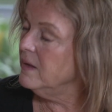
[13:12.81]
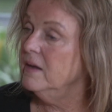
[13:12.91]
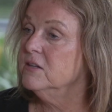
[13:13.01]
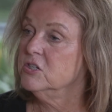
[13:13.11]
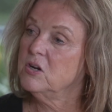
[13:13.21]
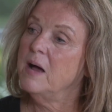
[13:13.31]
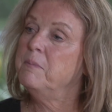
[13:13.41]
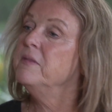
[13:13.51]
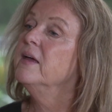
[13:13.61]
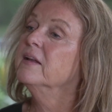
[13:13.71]
and
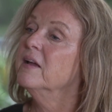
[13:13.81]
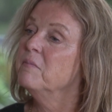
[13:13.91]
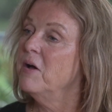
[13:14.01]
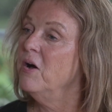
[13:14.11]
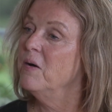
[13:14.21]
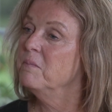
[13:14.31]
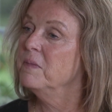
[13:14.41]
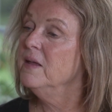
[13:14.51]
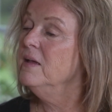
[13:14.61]
shop and then come home.